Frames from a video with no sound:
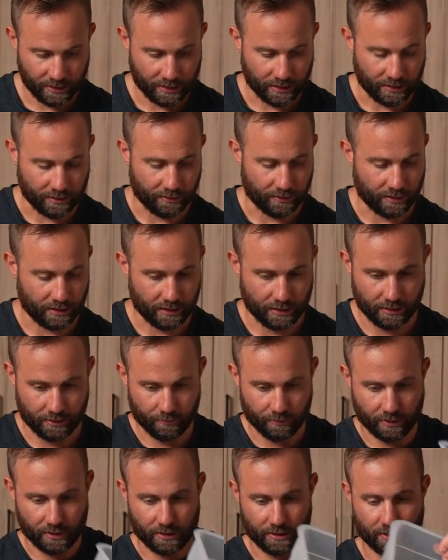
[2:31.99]
And then
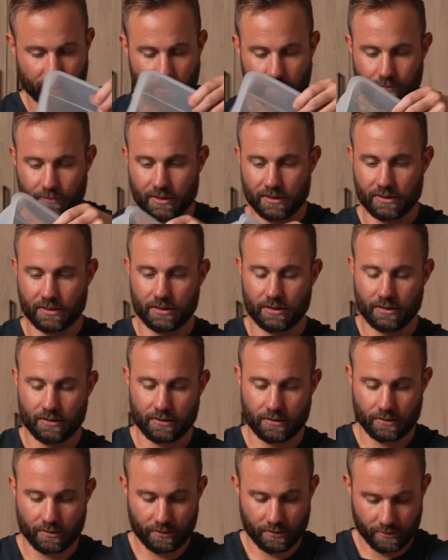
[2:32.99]
we're going to dump these in
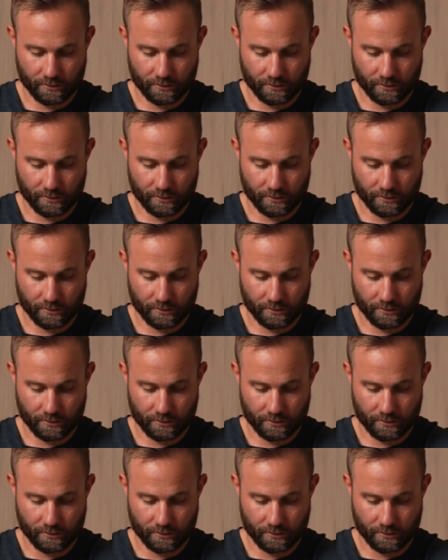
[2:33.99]
here.